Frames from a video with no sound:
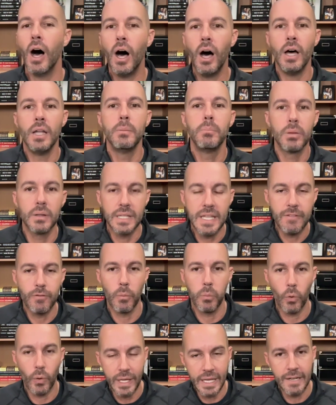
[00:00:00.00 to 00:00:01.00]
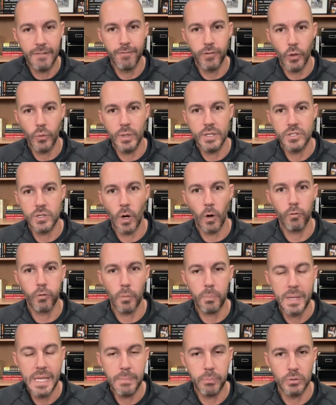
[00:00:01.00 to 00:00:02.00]
unbelievable influence over
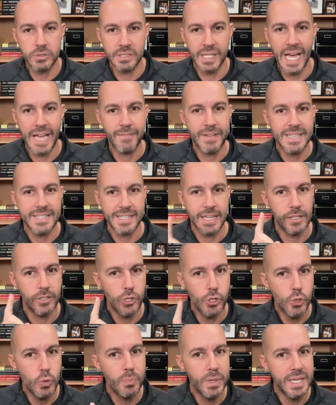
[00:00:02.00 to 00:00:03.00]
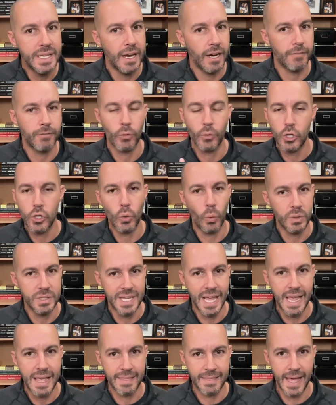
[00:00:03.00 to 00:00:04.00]
people's life. He said, you be careful. You don't
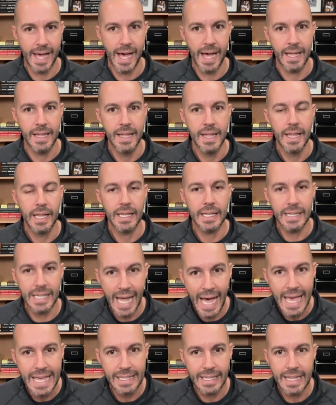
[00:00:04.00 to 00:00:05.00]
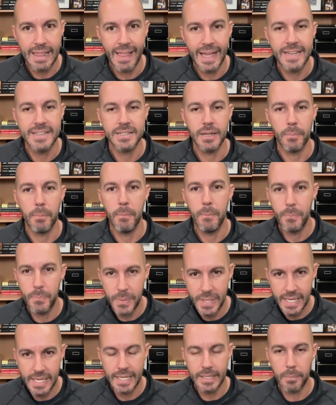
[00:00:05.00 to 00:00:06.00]
take that lightly. That is a
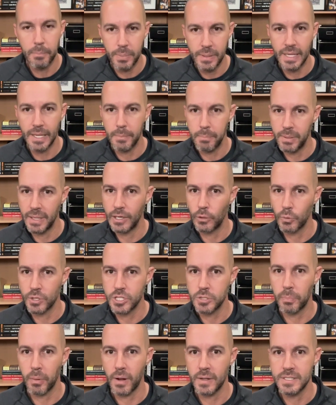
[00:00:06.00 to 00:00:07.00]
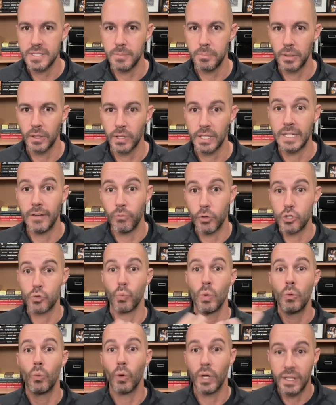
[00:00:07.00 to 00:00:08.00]
big, big, big responsibility, of which
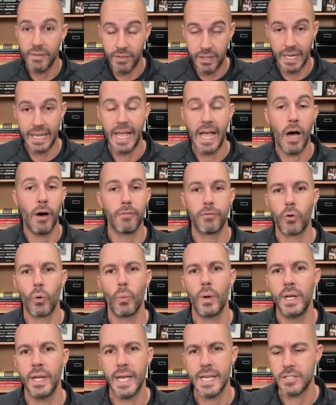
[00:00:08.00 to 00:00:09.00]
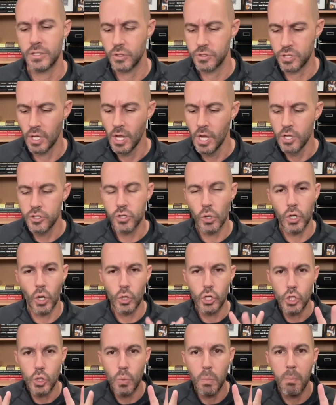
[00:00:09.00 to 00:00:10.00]
we will give an account for one day. Because so no,
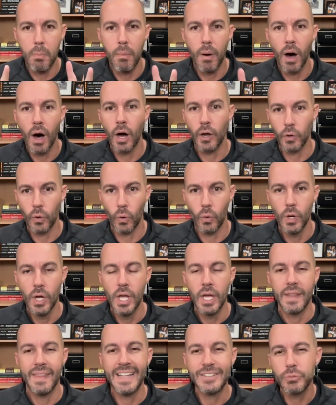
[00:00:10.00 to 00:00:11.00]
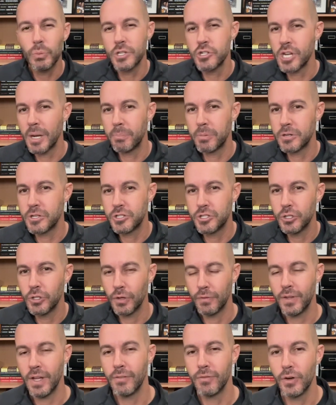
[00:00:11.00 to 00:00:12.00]
you model. And that's what shepherds do.
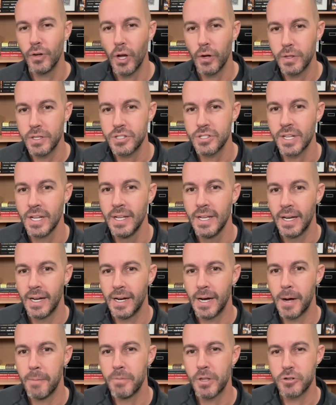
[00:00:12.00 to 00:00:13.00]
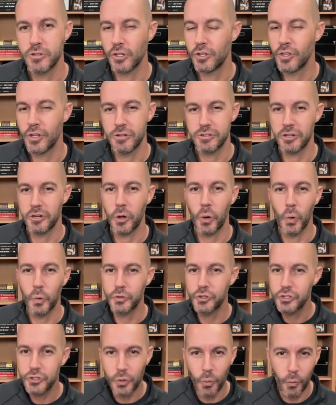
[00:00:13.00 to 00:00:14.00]
If you ever noticed, there's an
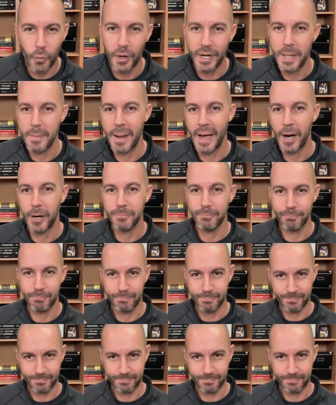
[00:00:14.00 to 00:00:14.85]
old story about